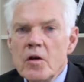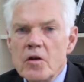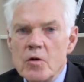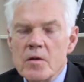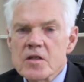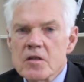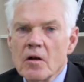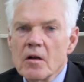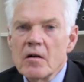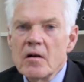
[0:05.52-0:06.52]
US
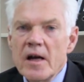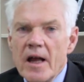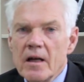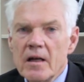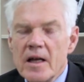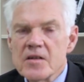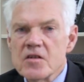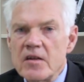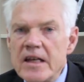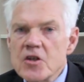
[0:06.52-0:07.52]
dollar
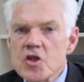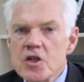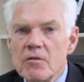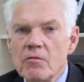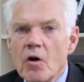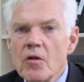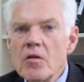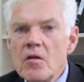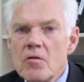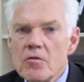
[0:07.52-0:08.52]
has reached
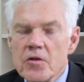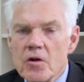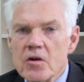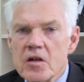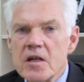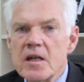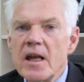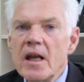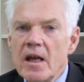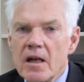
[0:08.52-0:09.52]

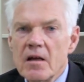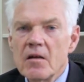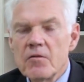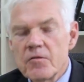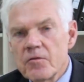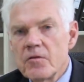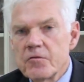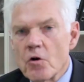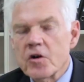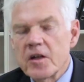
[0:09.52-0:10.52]

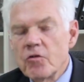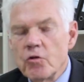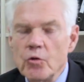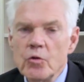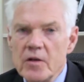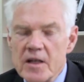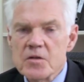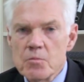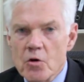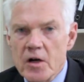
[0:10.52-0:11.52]
1.3042
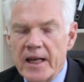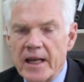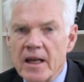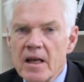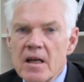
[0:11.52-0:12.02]
this morning.